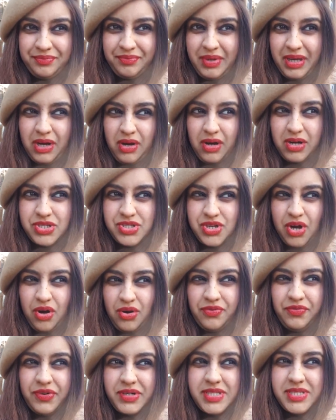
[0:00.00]
Because
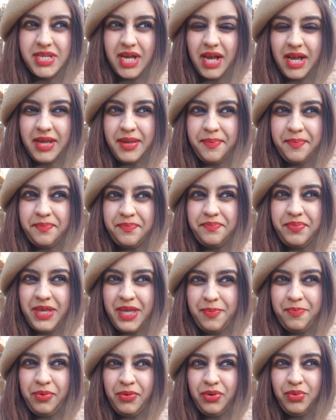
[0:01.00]
over time,
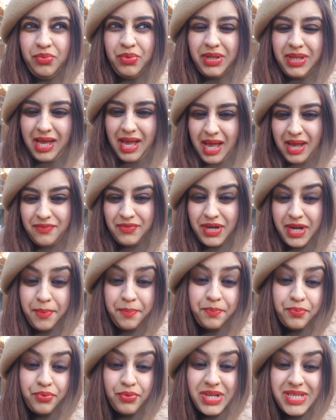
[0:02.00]
people will have an
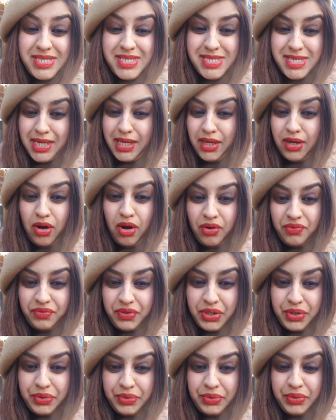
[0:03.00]
imprinting of
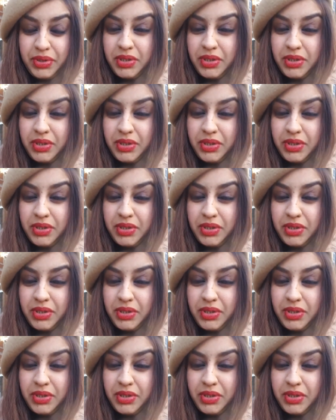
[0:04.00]
you.